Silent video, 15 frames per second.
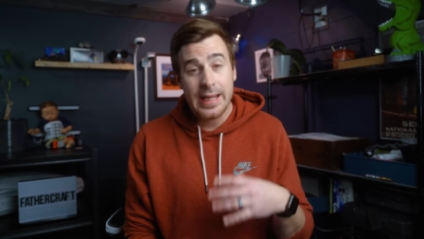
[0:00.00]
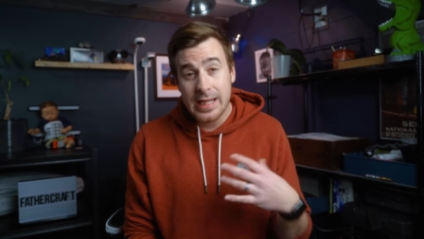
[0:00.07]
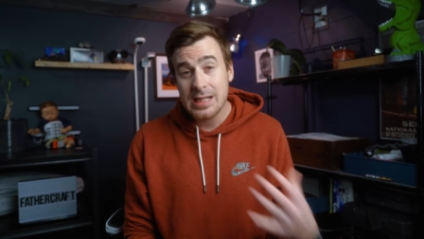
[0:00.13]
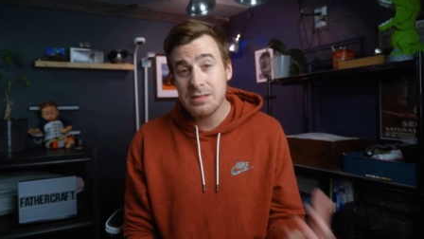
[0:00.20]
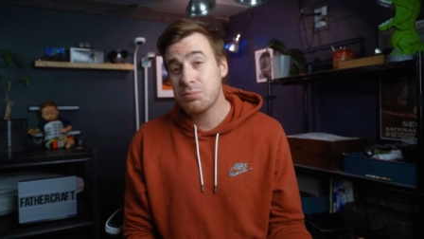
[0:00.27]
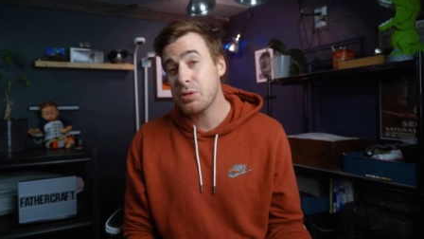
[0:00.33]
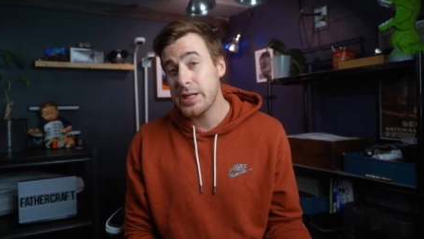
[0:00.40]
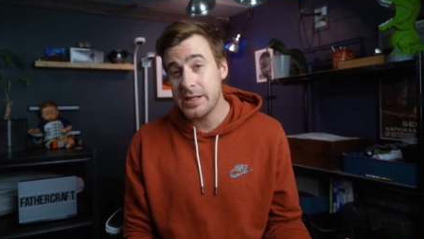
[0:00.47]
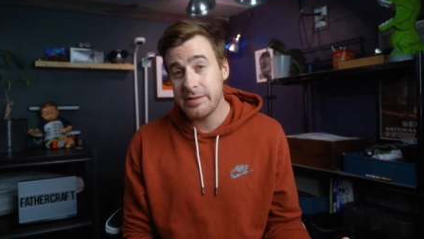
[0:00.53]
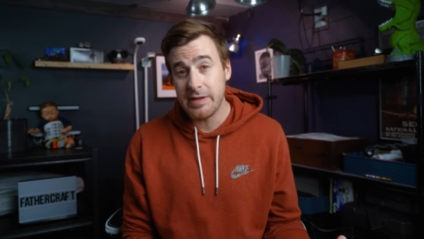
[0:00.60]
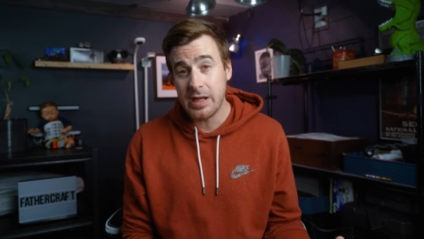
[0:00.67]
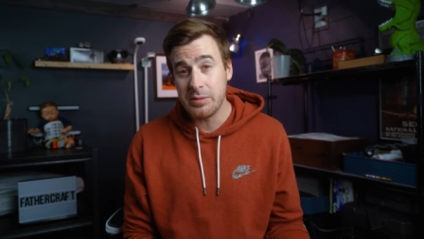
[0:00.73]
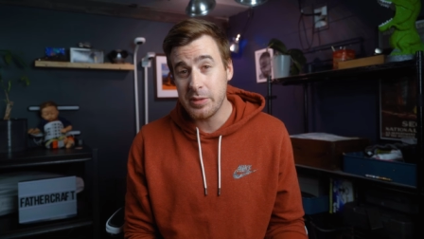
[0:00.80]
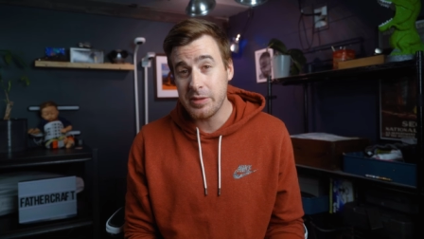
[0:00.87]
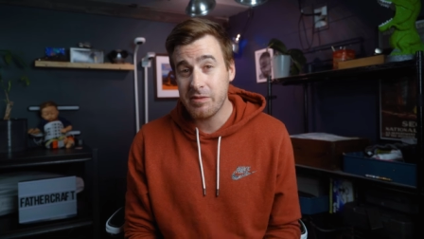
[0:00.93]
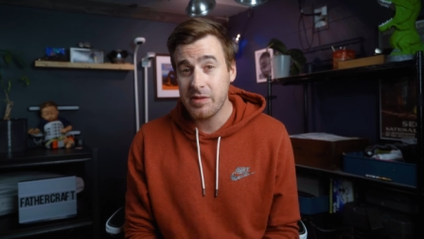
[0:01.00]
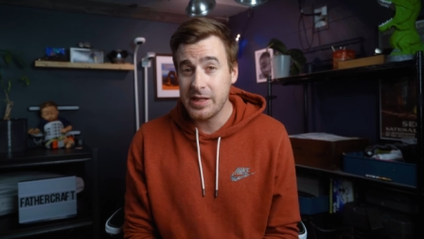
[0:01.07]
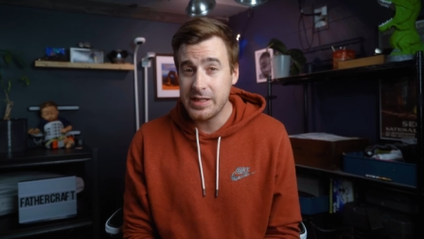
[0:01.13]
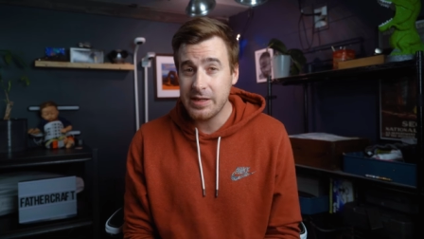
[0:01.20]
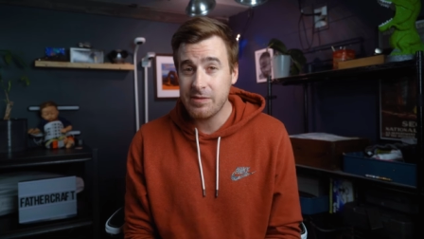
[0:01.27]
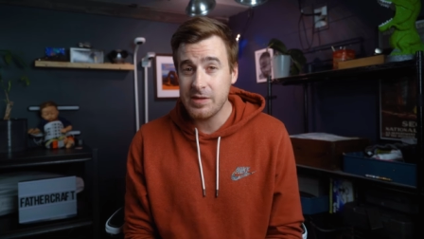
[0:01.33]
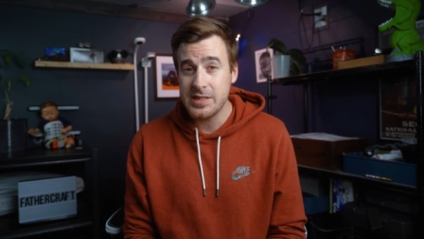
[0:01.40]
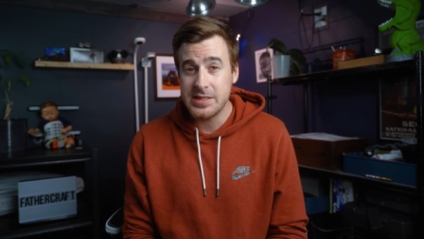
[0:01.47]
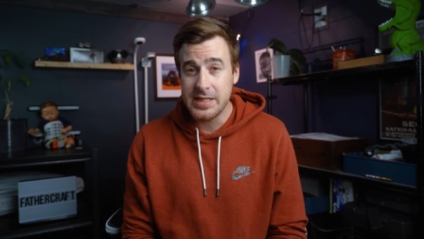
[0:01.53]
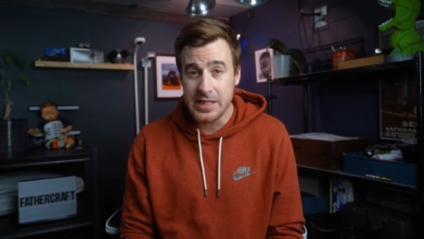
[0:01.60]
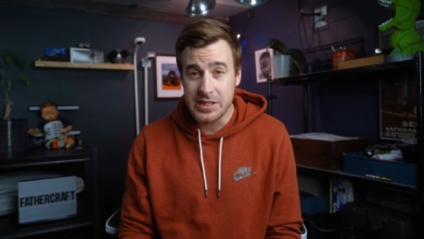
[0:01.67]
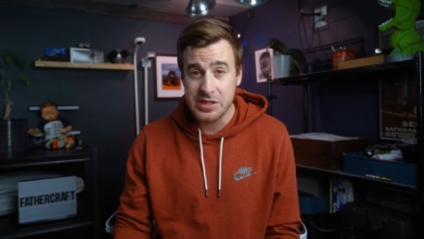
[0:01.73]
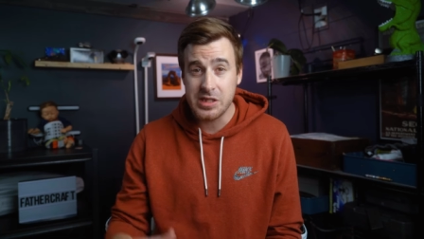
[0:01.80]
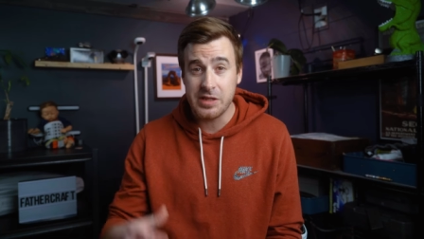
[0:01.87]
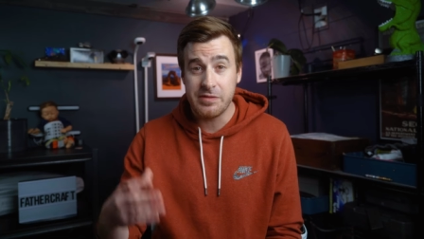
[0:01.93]
and brain development for the different
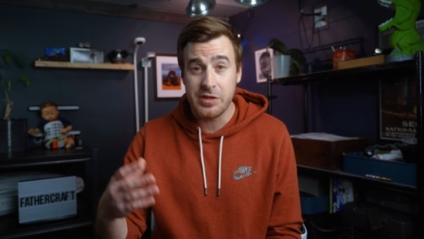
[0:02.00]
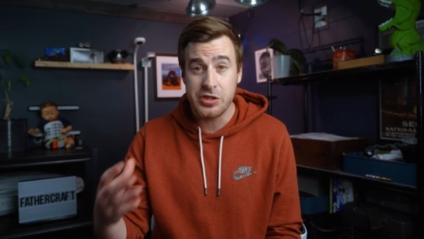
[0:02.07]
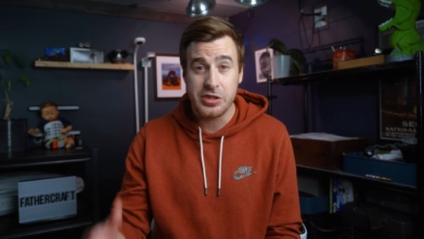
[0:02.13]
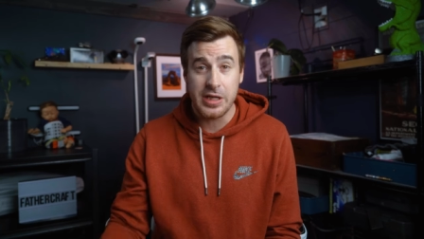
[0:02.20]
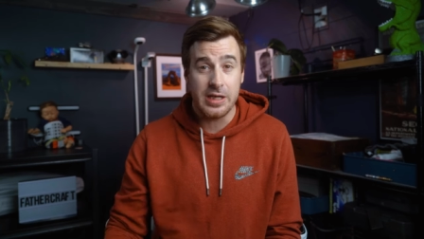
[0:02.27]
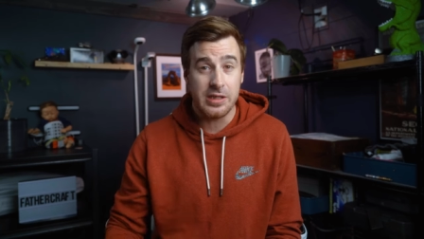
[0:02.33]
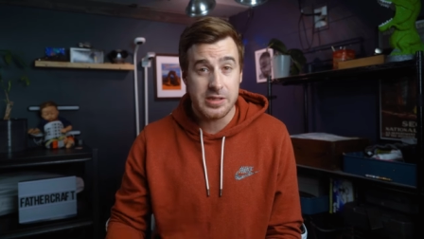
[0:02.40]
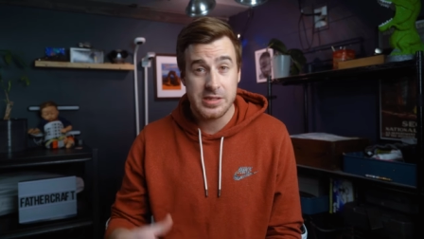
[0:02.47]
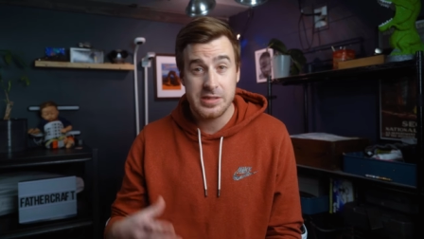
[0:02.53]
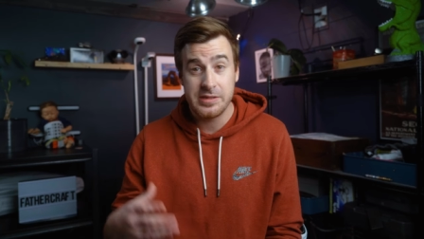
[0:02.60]
stages of your child's